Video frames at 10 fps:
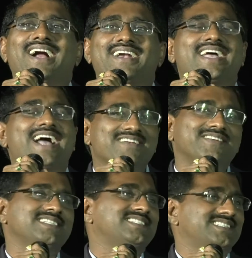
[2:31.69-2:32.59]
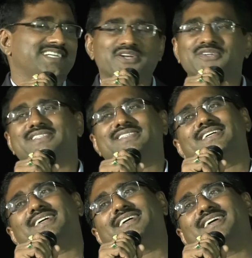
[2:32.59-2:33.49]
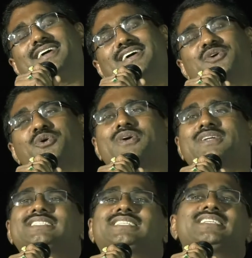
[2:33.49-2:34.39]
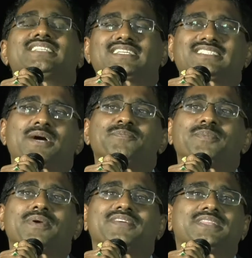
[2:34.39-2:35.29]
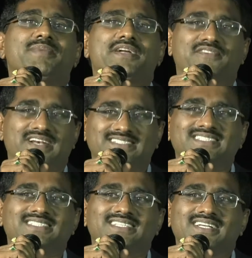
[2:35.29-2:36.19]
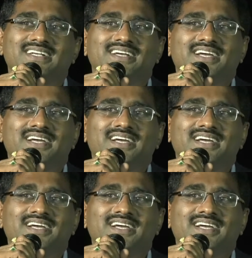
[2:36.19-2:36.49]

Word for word: And I always, you know, uh, quote this as example with my friends.